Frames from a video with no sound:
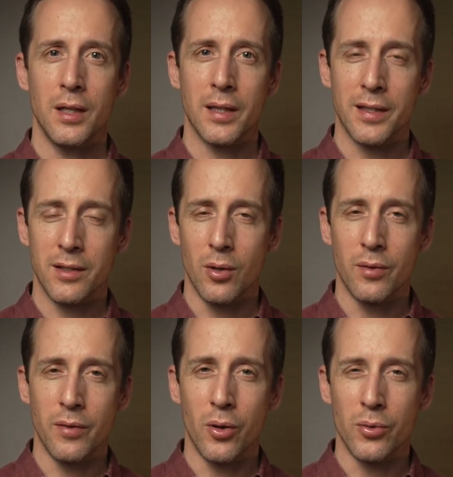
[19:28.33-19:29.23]
let go
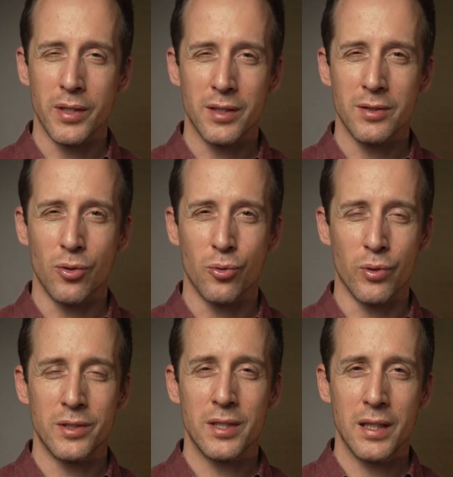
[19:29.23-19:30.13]
of holding so
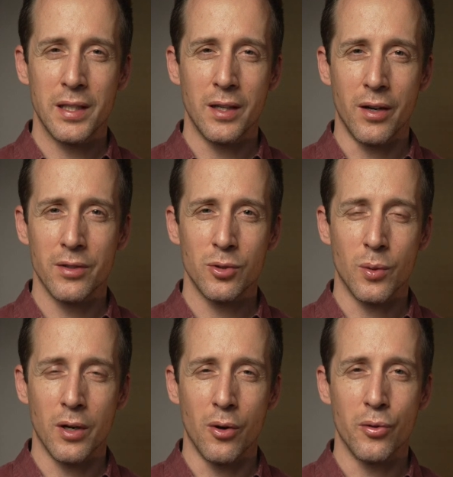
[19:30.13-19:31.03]
rigidly onto
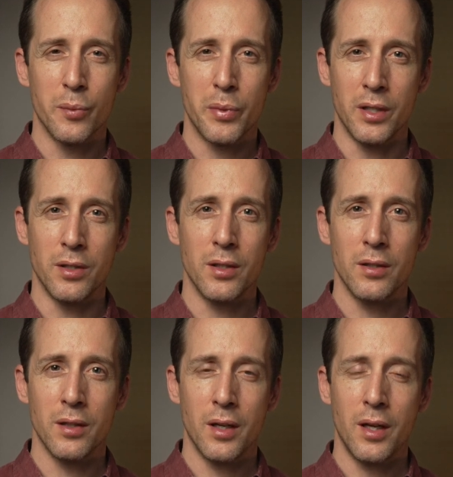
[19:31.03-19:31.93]
our own
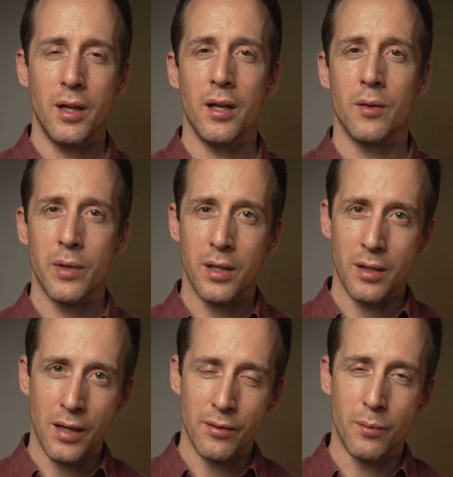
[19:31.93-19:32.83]
opinion, and we can
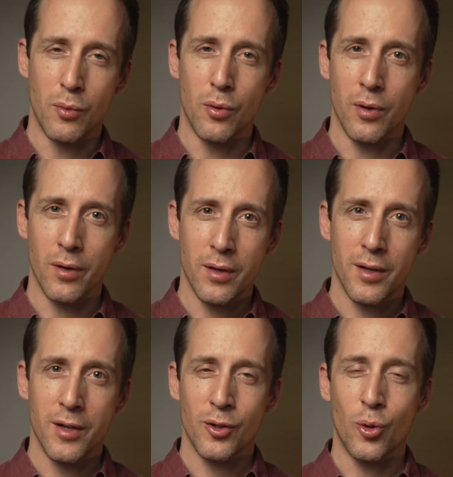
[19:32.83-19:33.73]
have a more
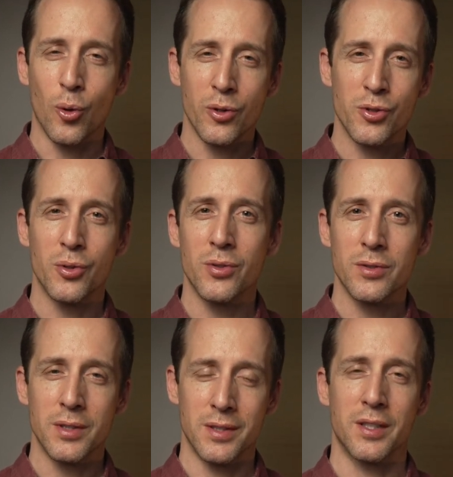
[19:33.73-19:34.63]
cordial
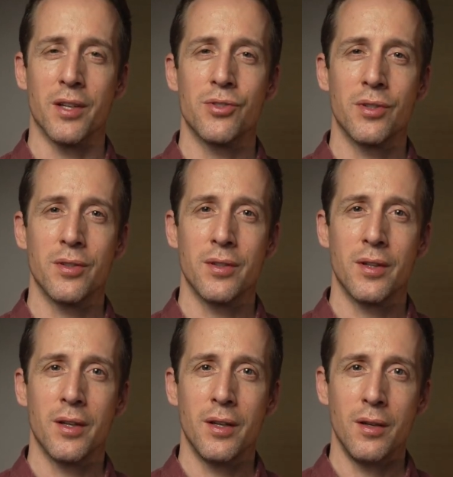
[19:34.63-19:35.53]
discussion
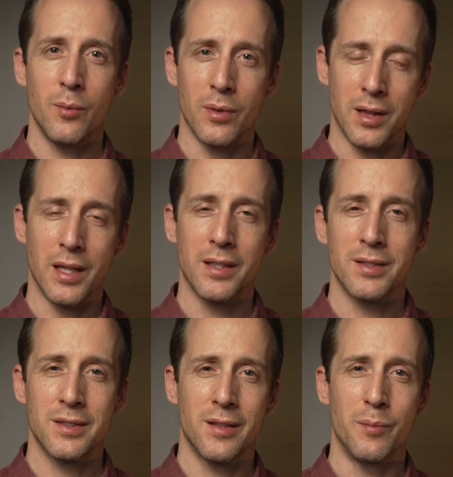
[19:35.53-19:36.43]
with
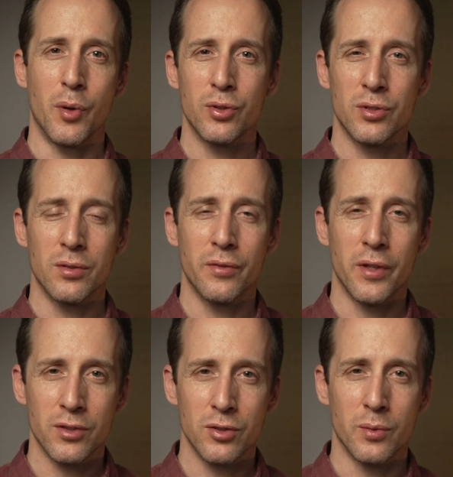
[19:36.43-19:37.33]
less emotional
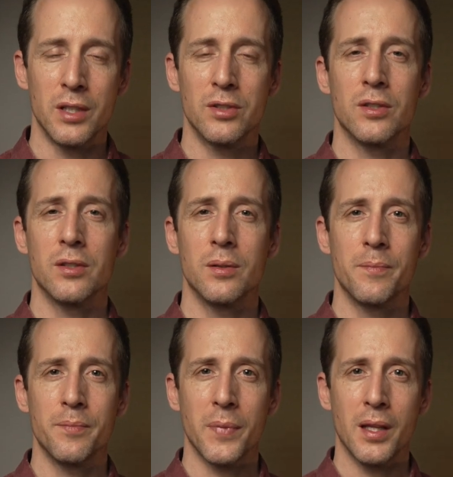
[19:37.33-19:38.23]
fluctuation,
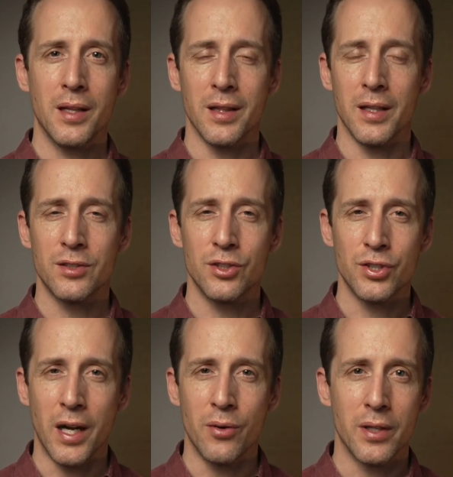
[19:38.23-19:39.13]
less
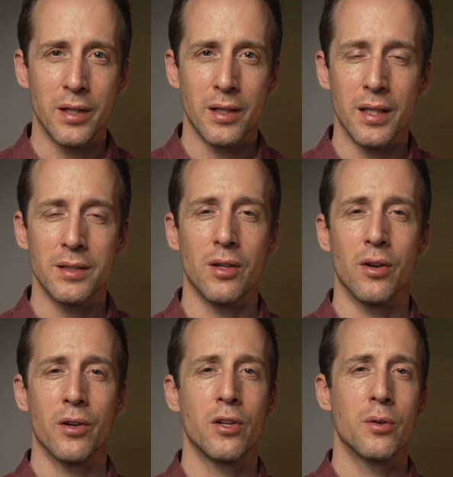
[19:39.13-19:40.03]
shouting, less
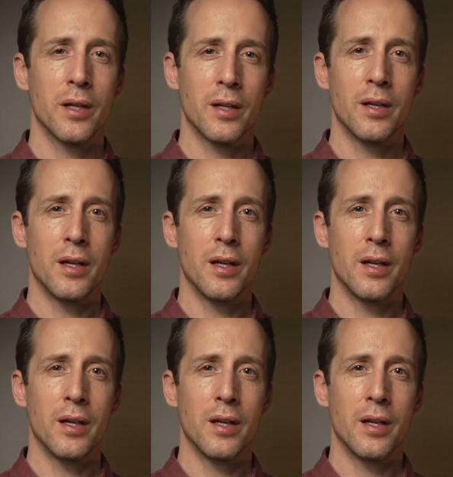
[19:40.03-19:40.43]
arguing.